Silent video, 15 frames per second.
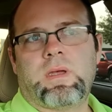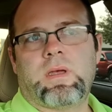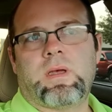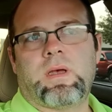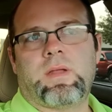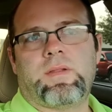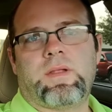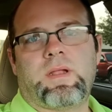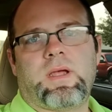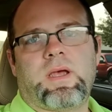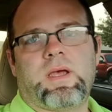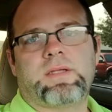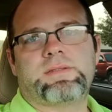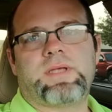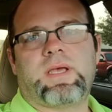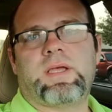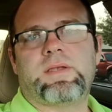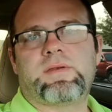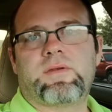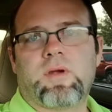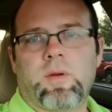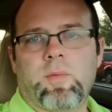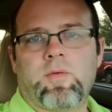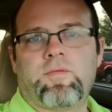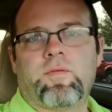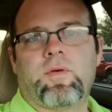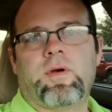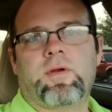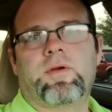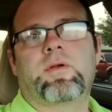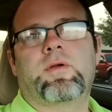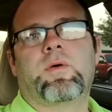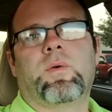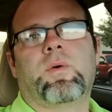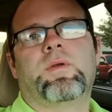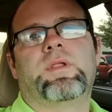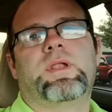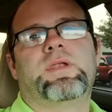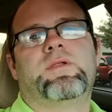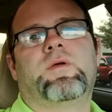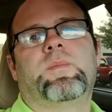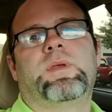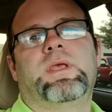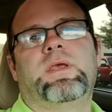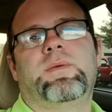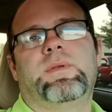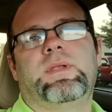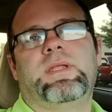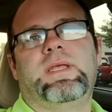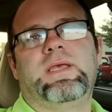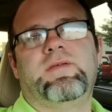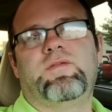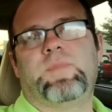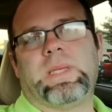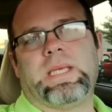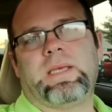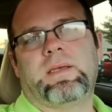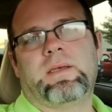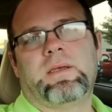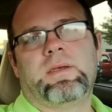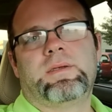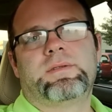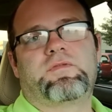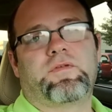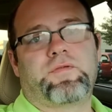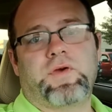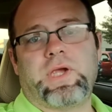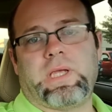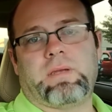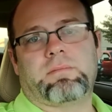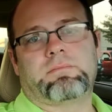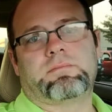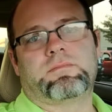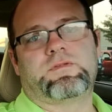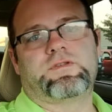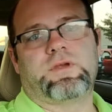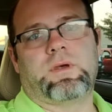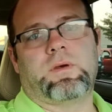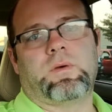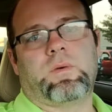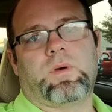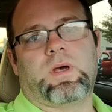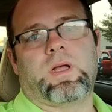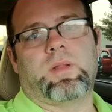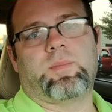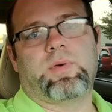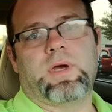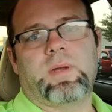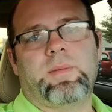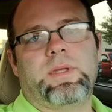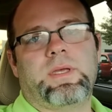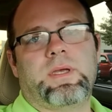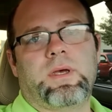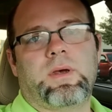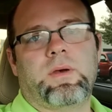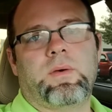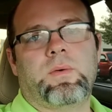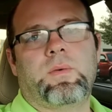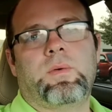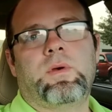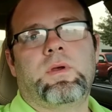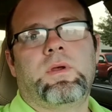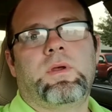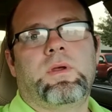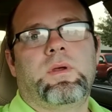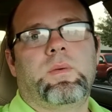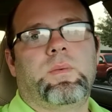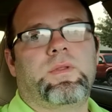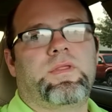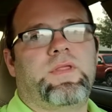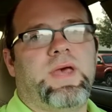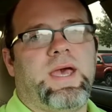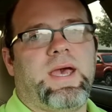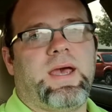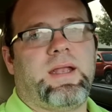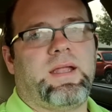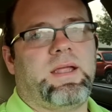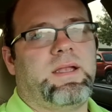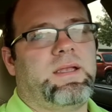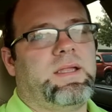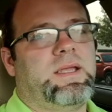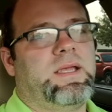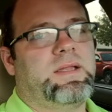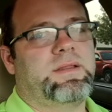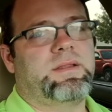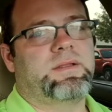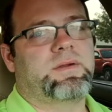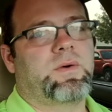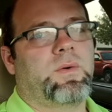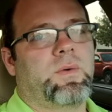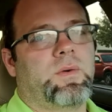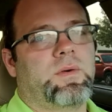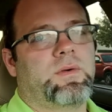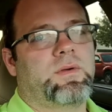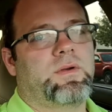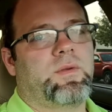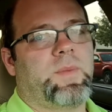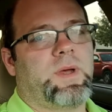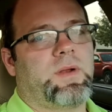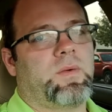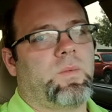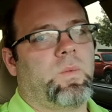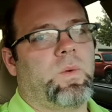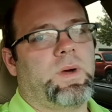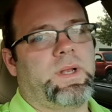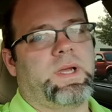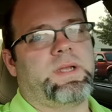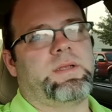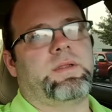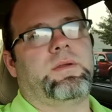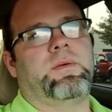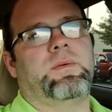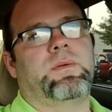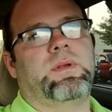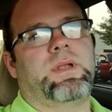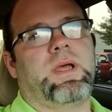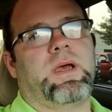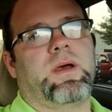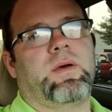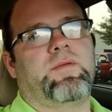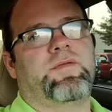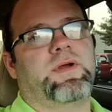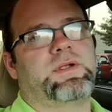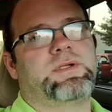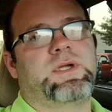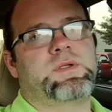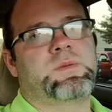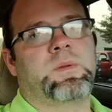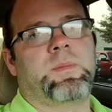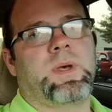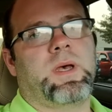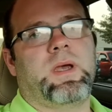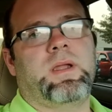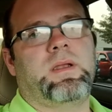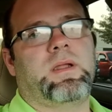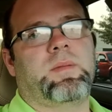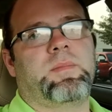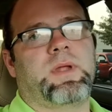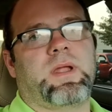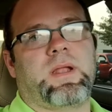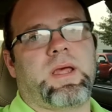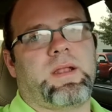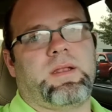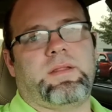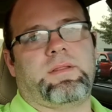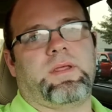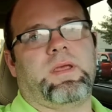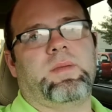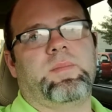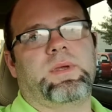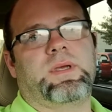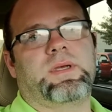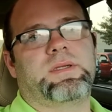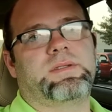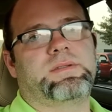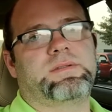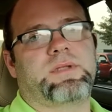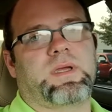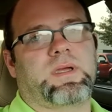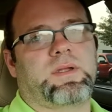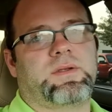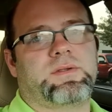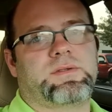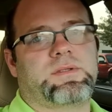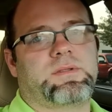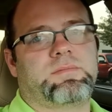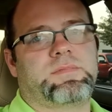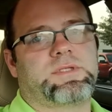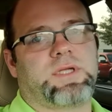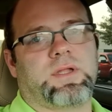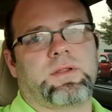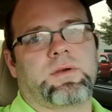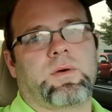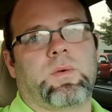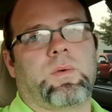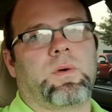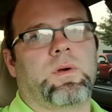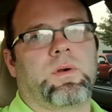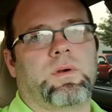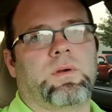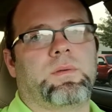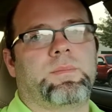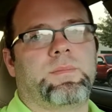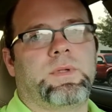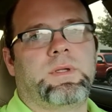that has a Turbo 400 core that he told me he would give me for free. So I'll probably go with that and get the core no matter what I do. Now, if I change my mind, I'm not out anything because I could just sell the core or